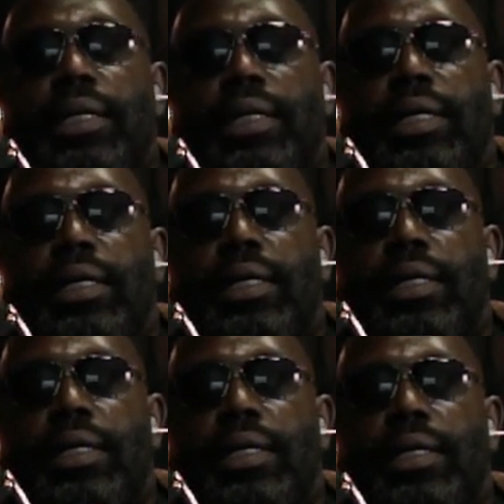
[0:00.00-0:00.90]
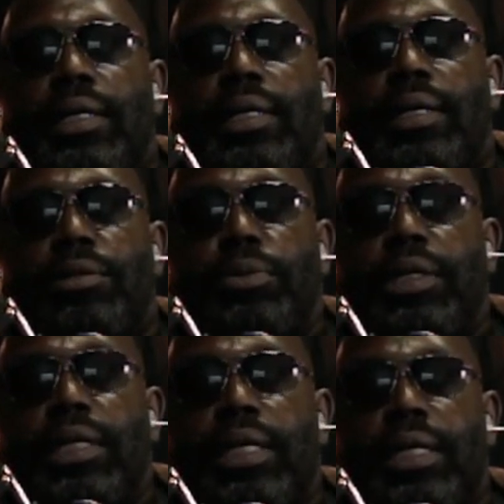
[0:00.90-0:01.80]
and I was
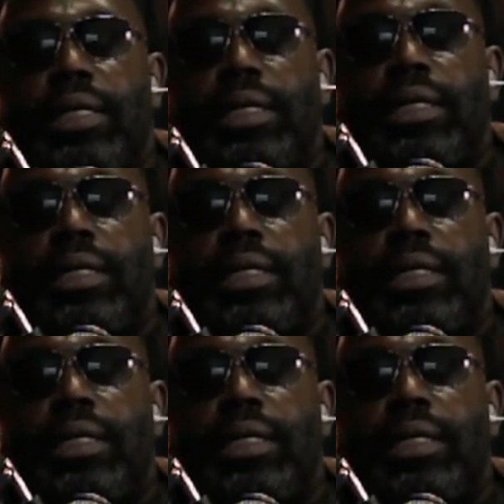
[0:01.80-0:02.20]
pretty good.